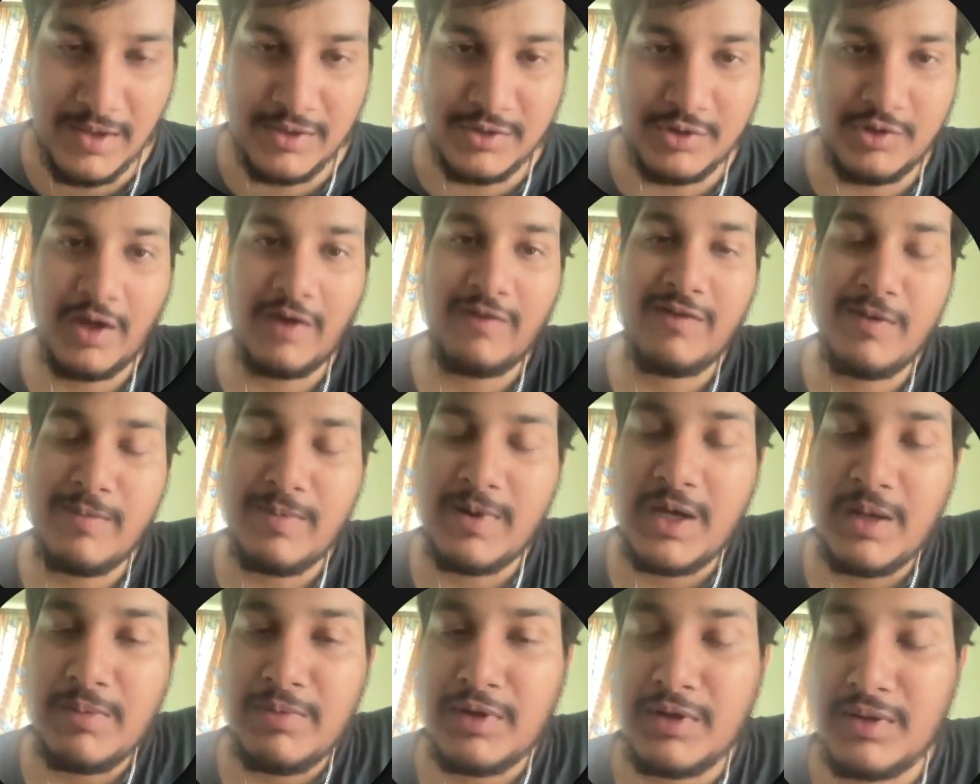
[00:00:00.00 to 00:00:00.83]
So I will be
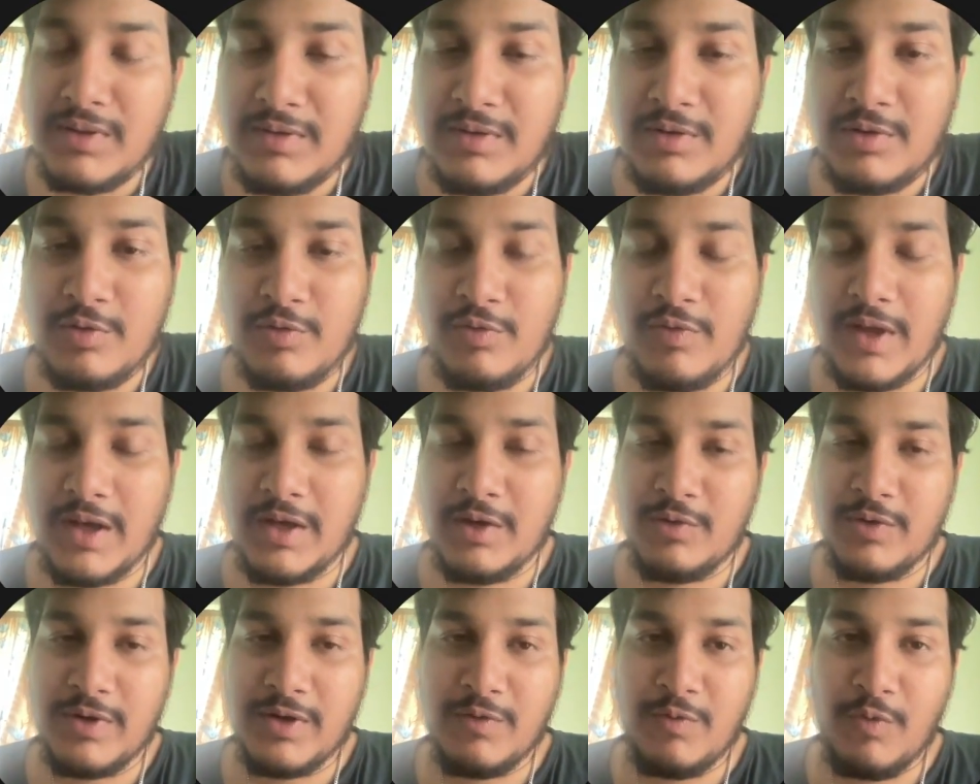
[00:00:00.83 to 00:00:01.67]
coming to
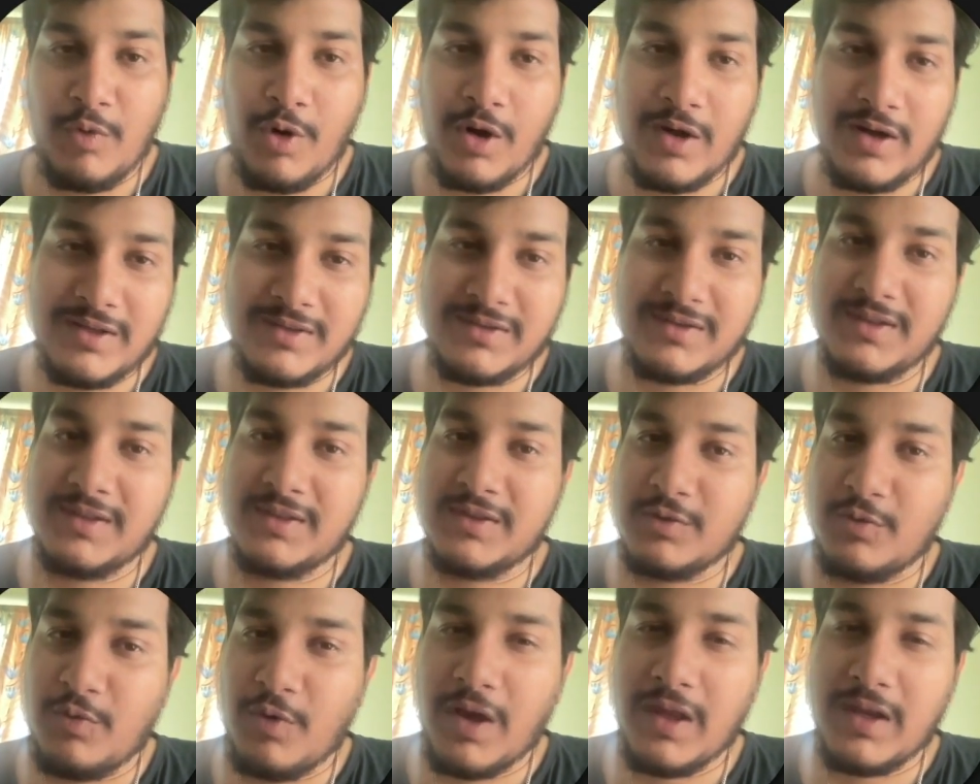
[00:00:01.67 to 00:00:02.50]
very quick what is
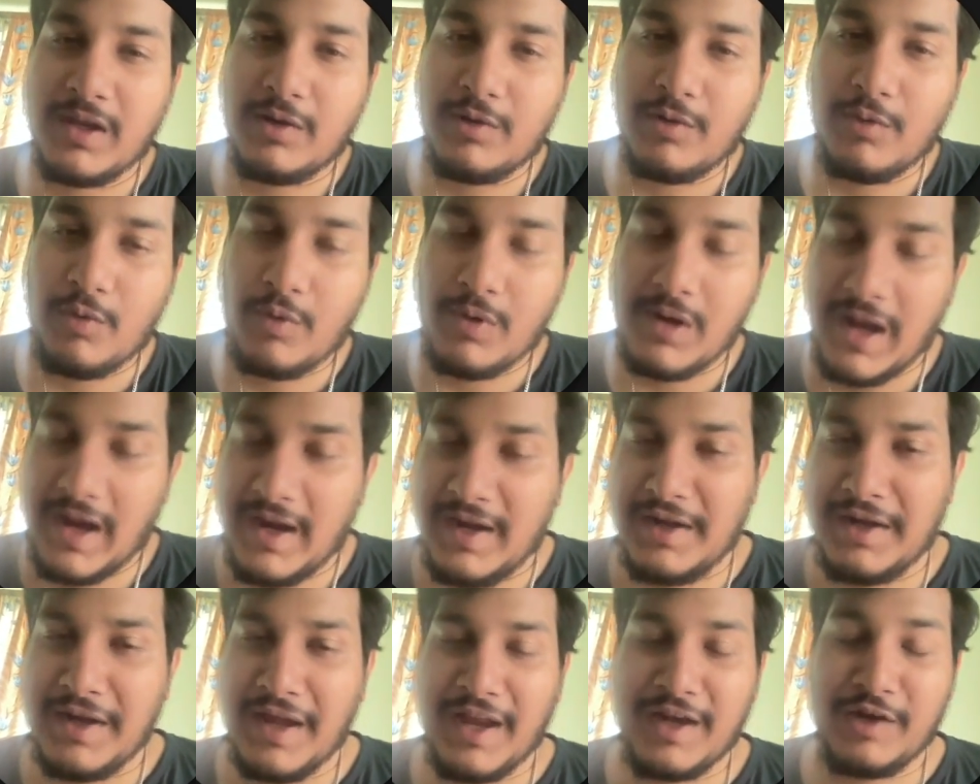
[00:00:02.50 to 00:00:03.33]
this query
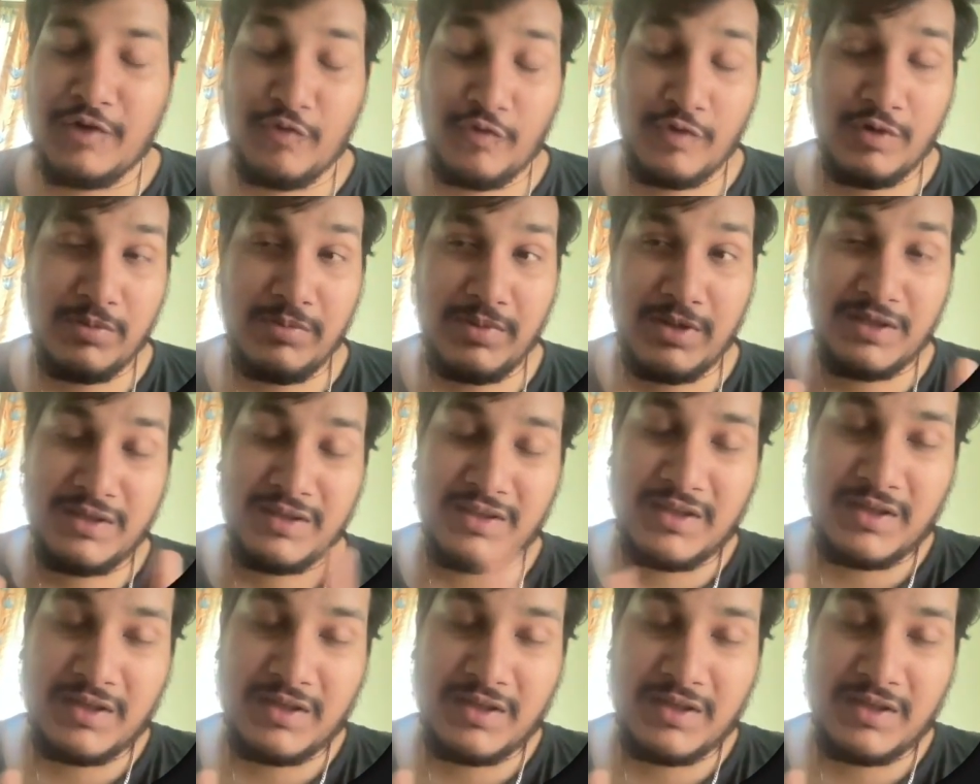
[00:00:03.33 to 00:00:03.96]
client, and you will be in